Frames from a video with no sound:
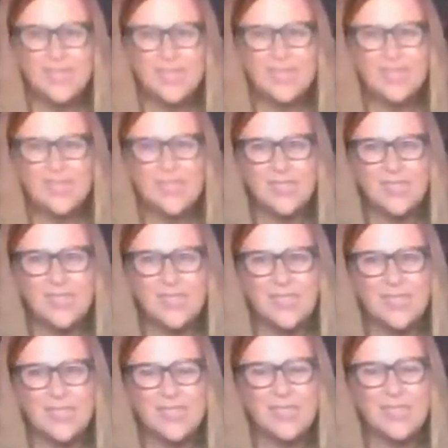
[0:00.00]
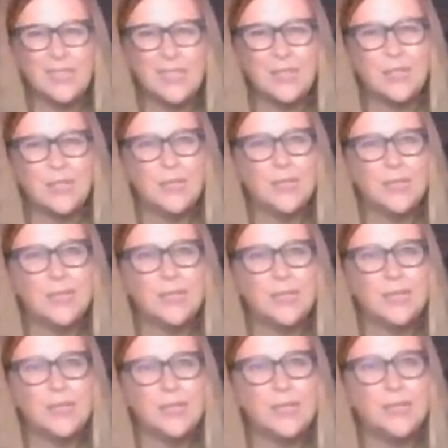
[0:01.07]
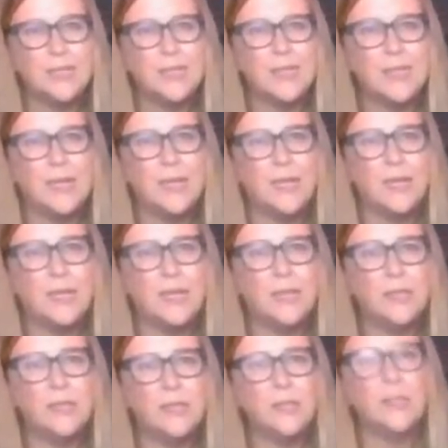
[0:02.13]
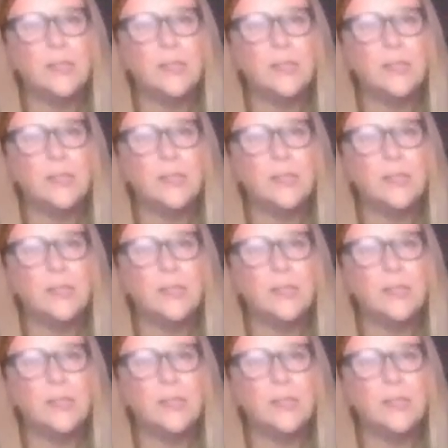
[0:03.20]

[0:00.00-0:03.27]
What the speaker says: (silent)